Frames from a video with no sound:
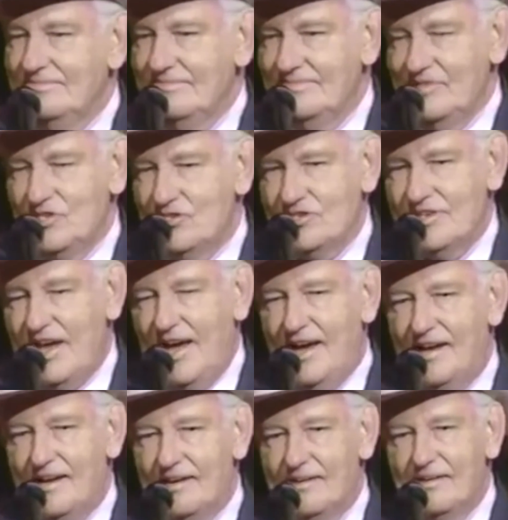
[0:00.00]
Well,
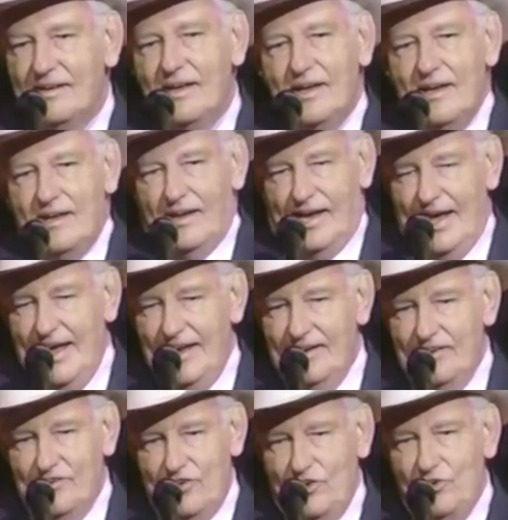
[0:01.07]
Charlie lived to be
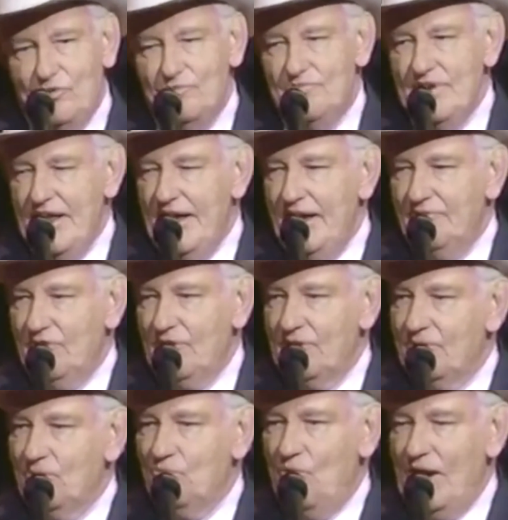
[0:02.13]
81 years
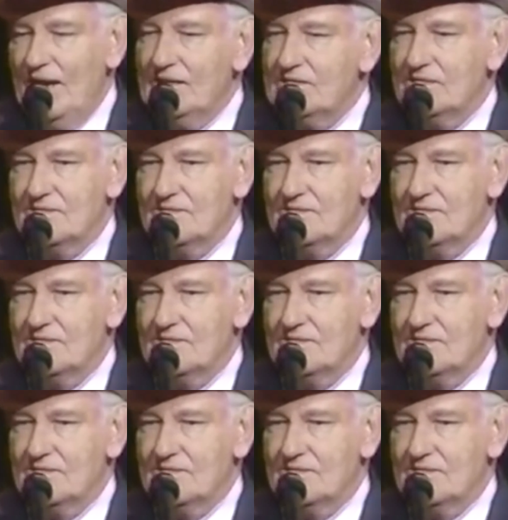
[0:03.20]
old